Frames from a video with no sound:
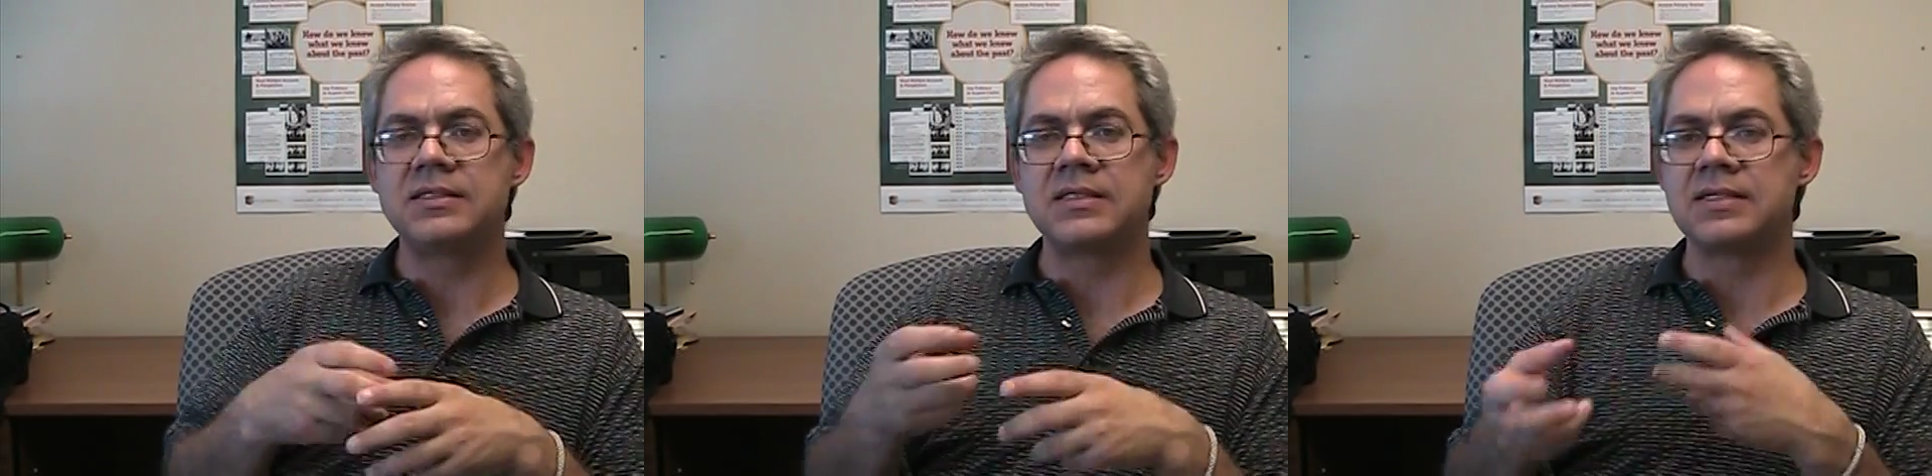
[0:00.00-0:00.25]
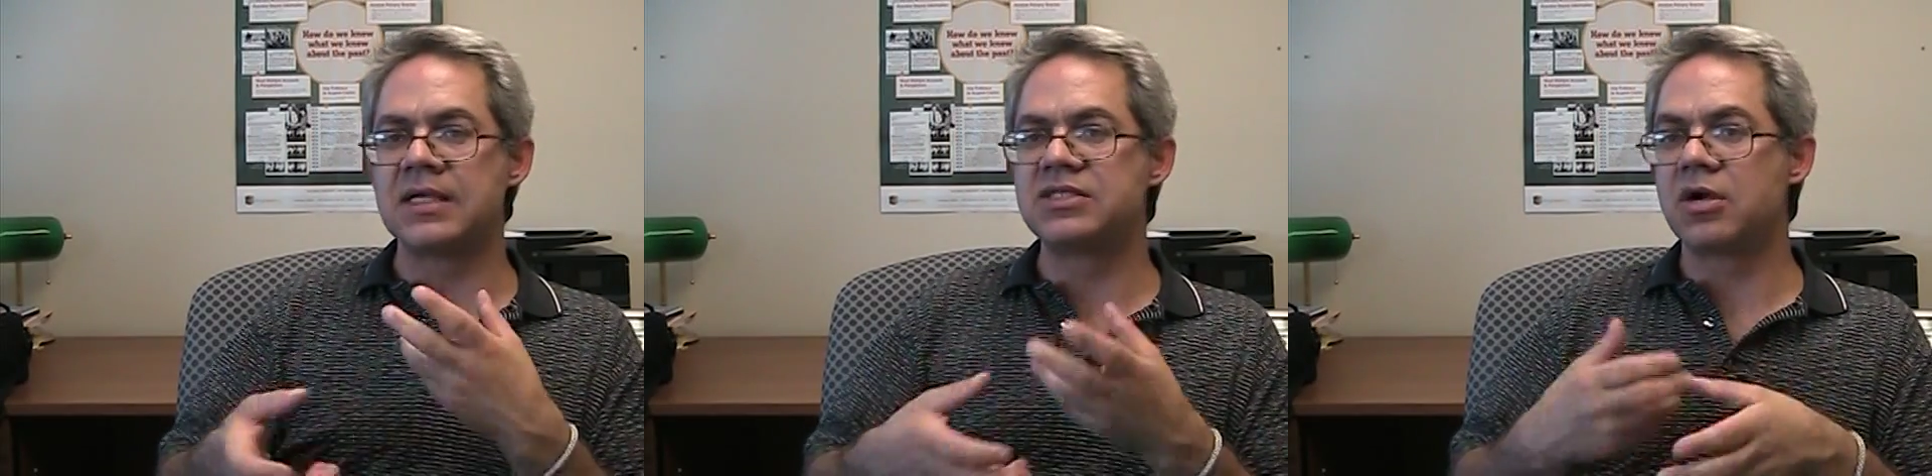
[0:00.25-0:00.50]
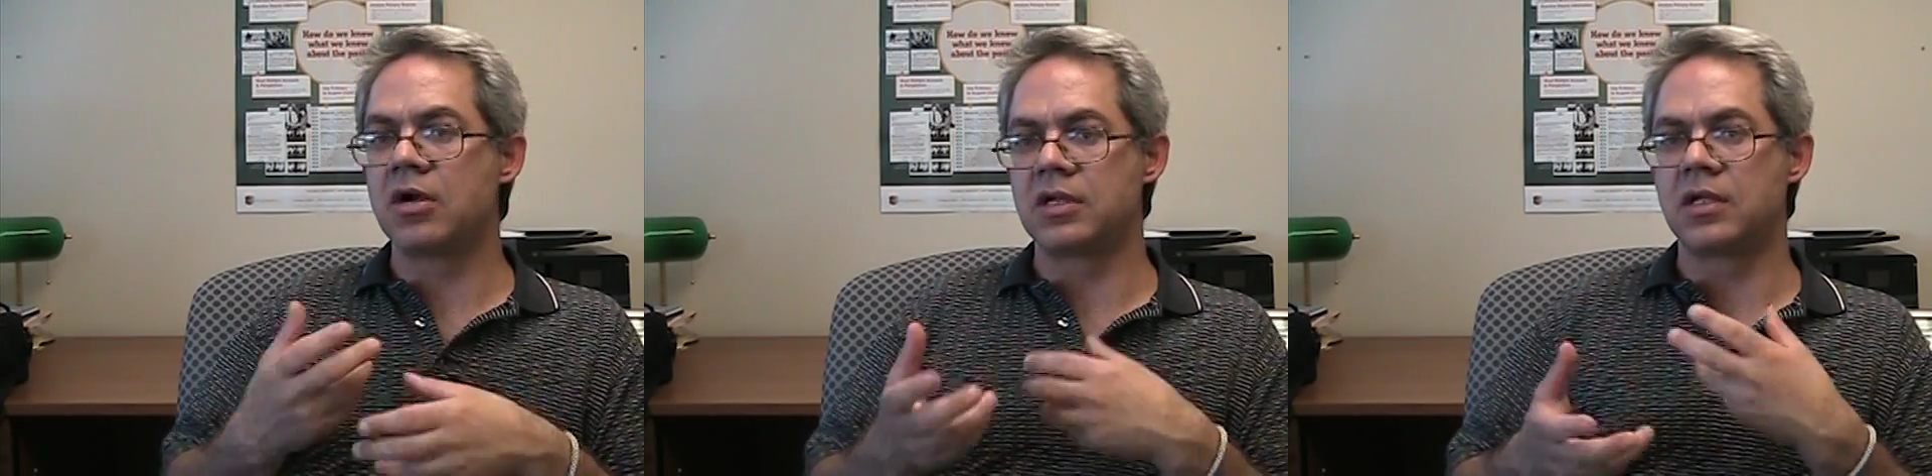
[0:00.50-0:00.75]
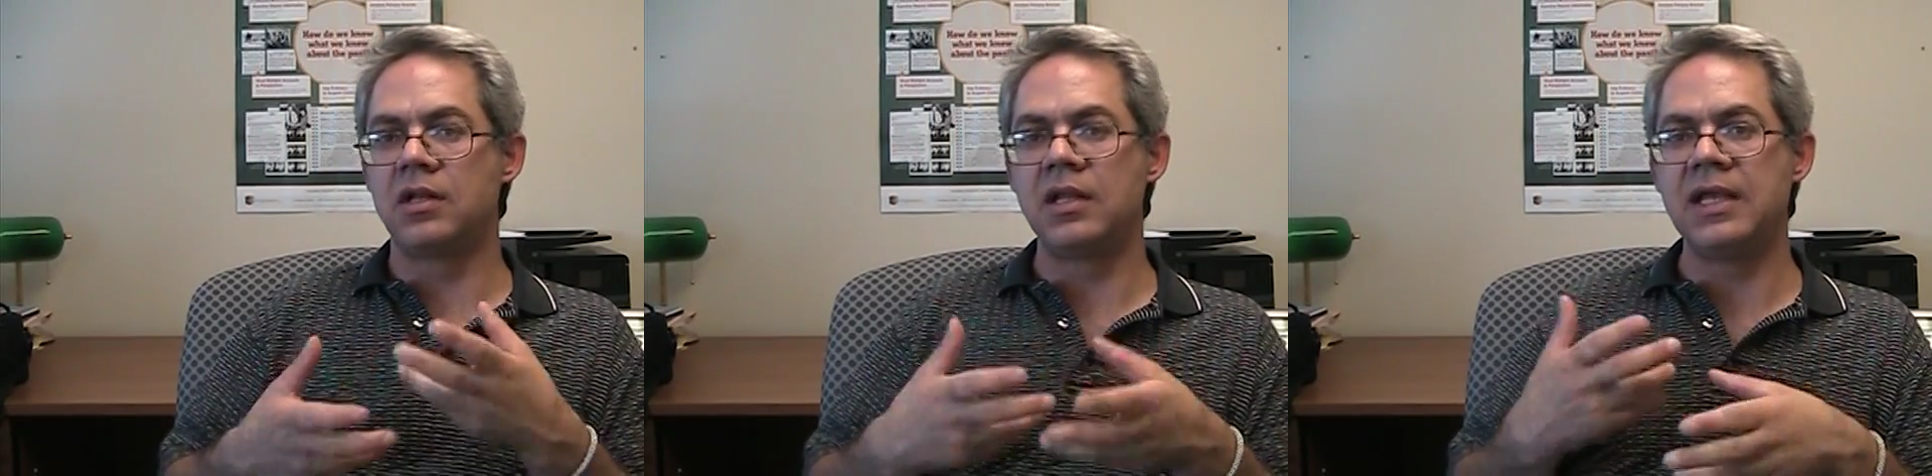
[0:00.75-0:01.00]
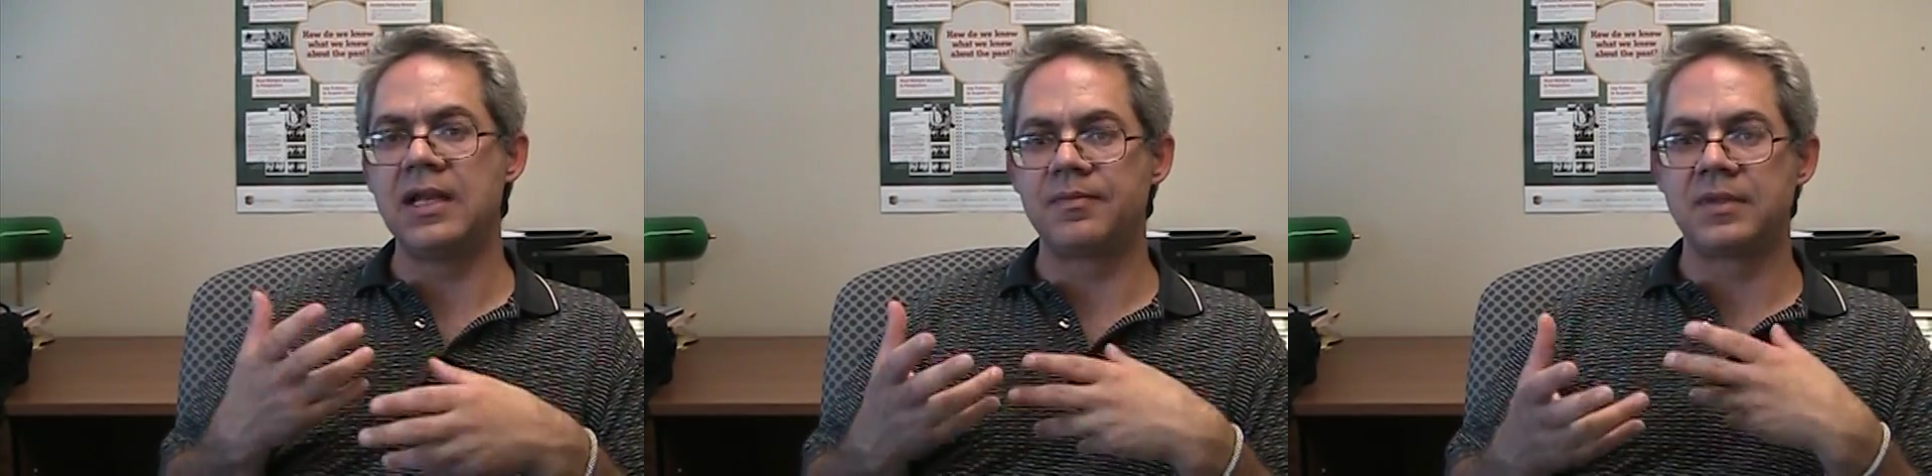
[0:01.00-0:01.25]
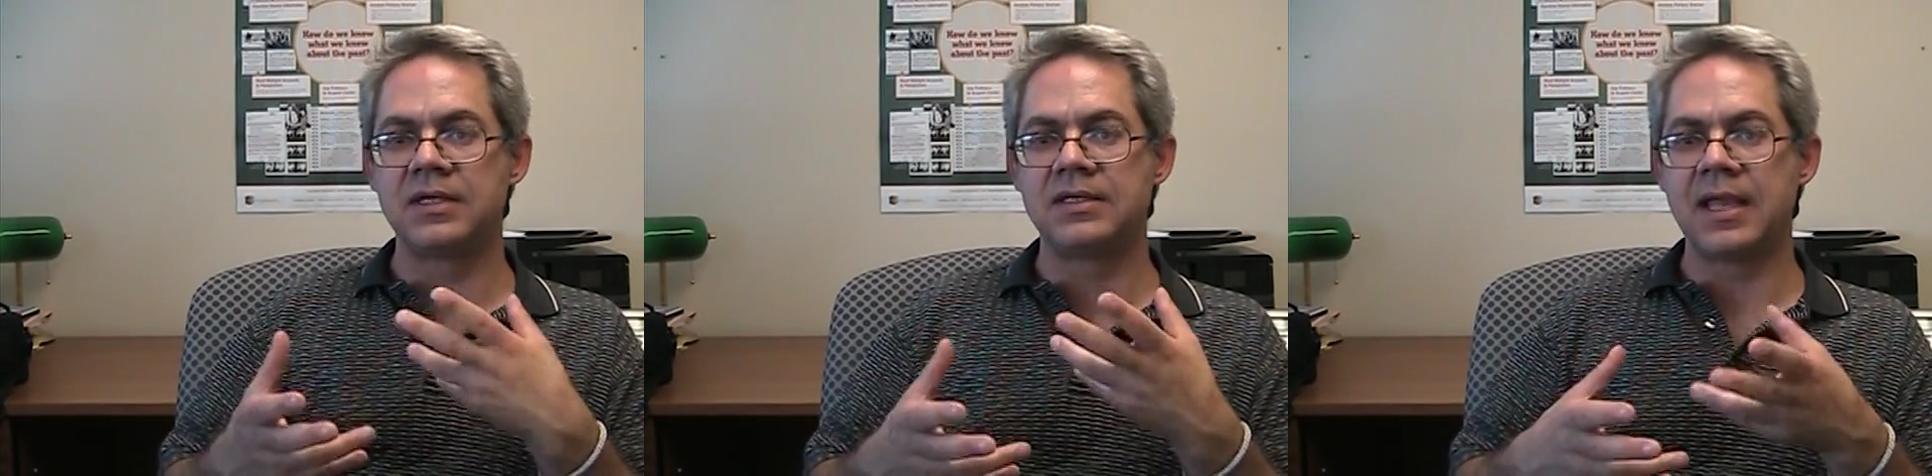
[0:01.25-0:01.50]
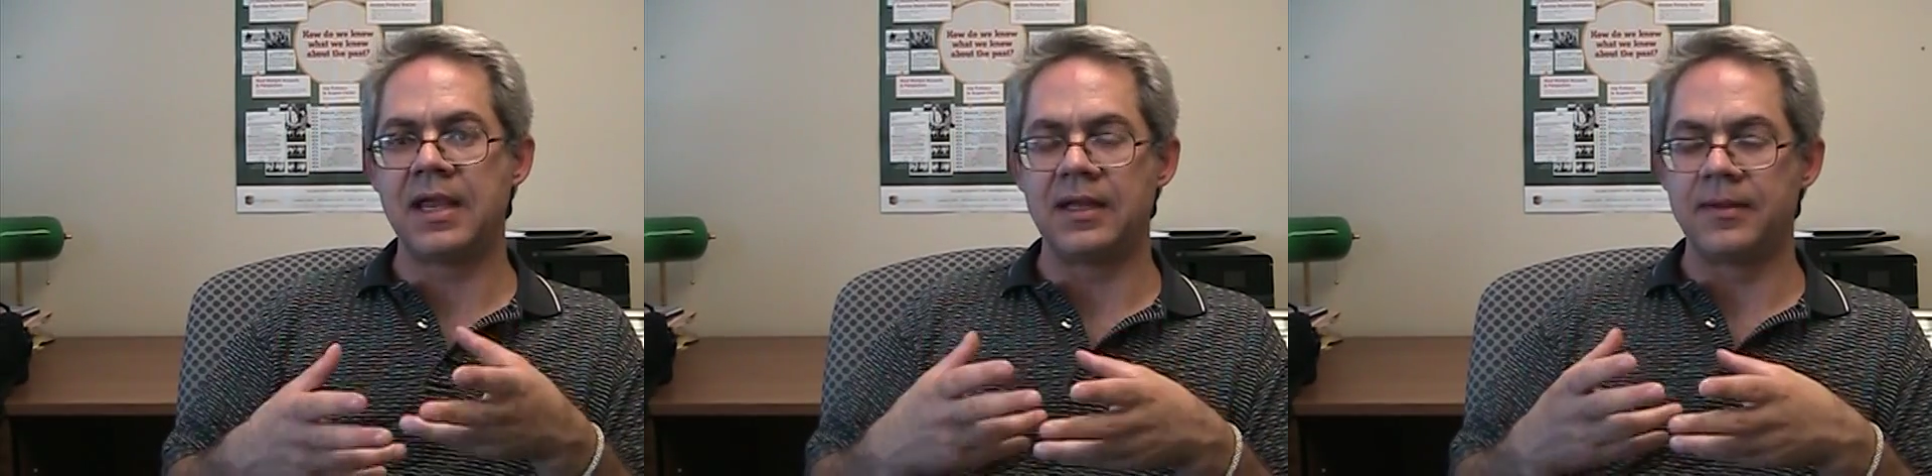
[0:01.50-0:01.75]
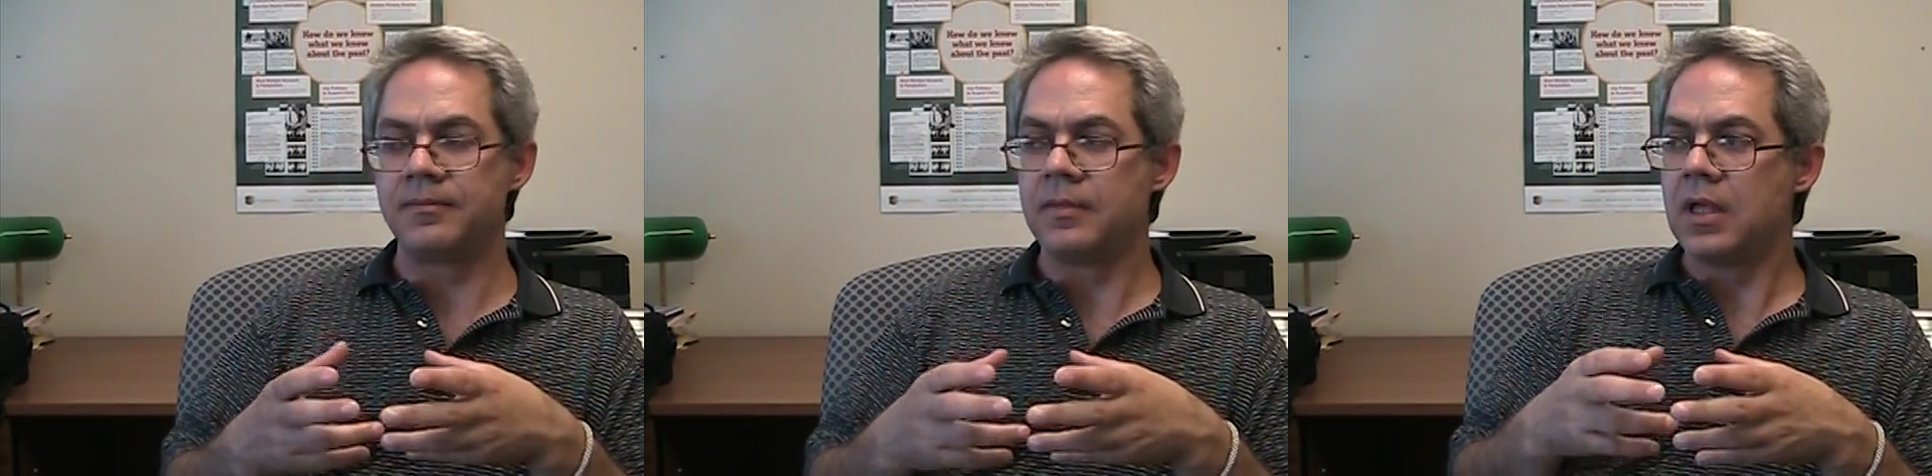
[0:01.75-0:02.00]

as I start to clean up the data,